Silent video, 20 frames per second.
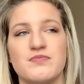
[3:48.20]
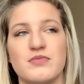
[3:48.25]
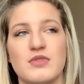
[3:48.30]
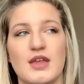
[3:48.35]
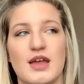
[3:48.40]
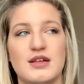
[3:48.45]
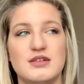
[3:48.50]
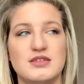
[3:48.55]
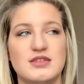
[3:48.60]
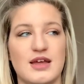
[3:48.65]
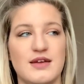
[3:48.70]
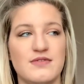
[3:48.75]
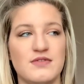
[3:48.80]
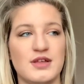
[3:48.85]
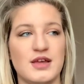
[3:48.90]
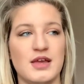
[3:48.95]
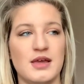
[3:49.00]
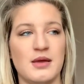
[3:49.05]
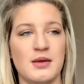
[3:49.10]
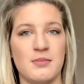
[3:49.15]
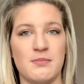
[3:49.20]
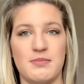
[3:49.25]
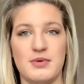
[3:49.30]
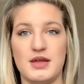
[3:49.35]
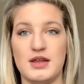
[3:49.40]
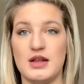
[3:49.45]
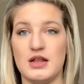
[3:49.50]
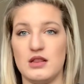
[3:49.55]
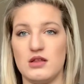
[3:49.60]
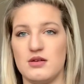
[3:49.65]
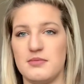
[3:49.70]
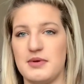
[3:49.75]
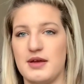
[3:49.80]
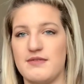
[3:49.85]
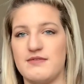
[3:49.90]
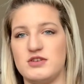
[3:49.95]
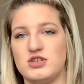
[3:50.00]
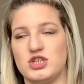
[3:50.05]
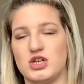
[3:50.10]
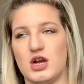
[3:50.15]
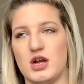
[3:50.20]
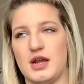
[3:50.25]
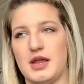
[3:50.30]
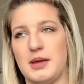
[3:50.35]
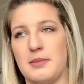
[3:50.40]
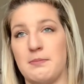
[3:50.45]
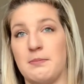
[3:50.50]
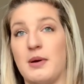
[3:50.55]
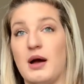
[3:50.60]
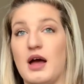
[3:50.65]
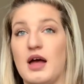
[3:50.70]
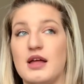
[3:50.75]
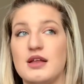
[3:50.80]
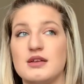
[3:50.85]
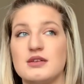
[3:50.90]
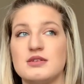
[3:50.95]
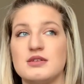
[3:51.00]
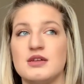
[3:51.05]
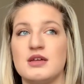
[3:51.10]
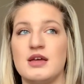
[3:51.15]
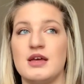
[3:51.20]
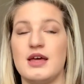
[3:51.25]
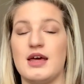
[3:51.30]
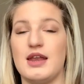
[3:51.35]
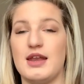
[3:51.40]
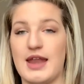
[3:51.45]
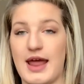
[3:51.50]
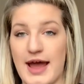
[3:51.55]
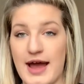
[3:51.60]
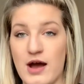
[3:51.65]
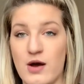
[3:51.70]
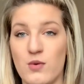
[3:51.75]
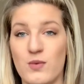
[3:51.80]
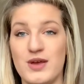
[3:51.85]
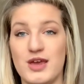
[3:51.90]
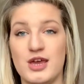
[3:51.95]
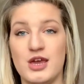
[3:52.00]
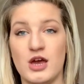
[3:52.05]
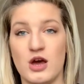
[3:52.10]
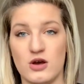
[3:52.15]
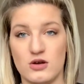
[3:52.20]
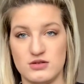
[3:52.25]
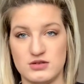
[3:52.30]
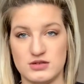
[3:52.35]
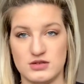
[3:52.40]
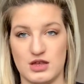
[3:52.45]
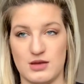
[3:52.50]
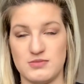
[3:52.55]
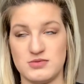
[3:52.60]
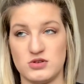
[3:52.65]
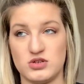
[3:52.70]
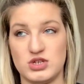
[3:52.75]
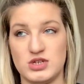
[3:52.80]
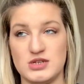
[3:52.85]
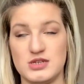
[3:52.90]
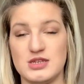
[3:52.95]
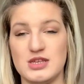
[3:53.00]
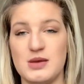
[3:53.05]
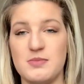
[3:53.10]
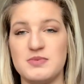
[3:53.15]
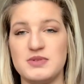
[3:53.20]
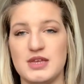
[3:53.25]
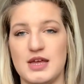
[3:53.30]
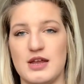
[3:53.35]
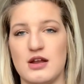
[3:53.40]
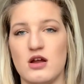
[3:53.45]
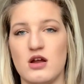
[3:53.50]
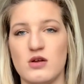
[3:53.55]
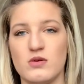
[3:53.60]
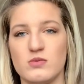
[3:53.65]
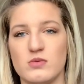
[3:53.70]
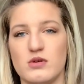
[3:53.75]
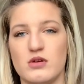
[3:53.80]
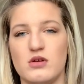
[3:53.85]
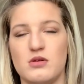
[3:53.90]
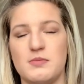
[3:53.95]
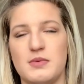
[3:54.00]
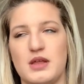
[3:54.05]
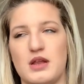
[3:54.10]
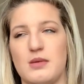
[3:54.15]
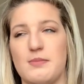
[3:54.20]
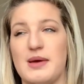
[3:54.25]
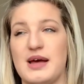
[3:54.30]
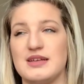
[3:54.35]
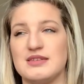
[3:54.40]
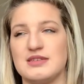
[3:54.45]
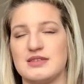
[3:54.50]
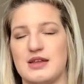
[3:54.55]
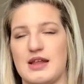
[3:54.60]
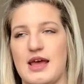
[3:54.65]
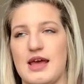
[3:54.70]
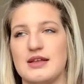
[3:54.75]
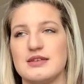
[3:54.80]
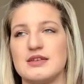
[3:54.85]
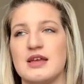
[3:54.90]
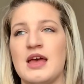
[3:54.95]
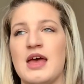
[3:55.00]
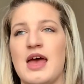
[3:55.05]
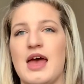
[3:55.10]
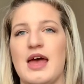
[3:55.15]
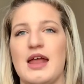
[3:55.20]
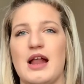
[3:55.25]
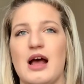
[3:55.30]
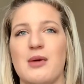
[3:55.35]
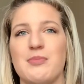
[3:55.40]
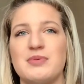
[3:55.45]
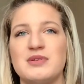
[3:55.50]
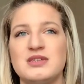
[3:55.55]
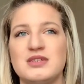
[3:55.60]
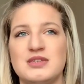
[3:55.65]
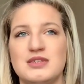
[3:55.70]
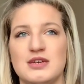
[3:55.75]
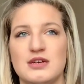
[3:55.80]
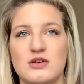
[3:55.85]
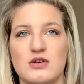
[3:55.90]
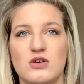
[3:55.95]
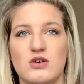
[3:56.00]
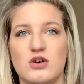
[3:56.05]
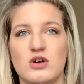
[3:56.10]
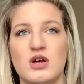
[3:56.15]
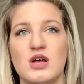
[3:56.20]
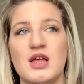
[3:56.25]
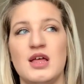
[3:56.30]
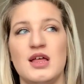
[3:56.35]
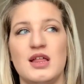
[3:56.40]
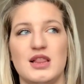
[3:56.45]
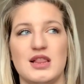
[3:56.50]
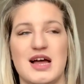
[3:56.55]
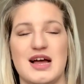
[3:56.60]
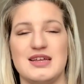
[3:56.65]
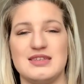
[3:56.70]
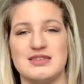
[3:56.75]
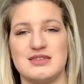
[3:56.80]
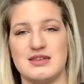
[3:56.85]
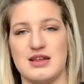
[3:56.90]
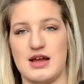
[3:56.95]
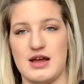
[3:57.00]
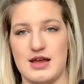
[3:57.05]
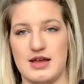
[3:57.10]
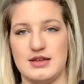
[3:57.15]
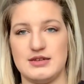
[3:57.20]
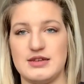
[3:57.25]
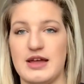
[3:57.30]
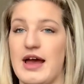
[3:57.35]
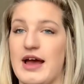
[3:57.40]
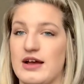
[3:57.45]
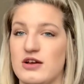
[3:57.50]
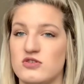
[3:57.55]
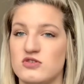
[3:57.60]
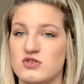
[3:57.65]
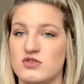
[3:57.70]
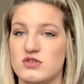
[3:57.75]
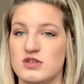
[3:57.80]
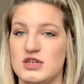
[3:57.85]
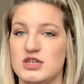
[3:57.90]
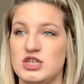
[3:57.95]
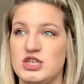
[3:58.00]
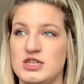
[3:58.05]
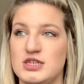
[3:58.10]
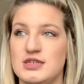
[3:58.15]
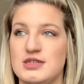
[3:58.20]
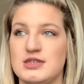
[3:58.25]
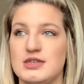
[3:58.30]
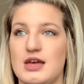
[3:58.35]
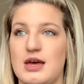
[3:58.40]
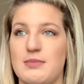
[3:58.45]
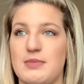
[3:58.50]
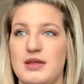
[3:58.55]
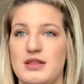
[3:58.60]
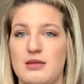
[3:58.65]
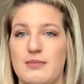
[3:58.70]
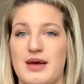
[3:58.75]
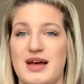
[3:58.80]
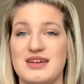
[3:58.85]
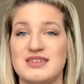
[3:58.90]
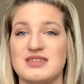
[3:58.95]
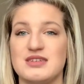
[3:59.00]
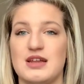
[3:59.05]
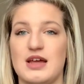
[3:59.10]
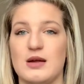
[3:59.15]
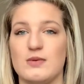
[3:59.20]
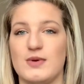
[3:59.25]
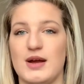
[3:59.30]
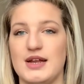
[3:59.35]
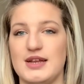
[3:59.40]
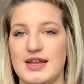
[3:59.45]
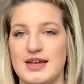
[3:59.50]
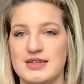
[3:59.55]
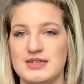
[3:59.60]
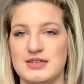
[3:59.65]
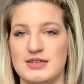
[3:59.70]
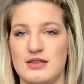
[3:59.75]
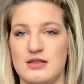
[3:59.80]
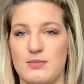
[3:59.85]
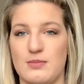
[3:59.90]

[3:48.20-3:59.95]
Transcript: it's definitely been a little bit of a journey, but now we co-sleep. So she sleeps in our room in a bassinet, and up until last night, actually, she slept in the bassinet right next to the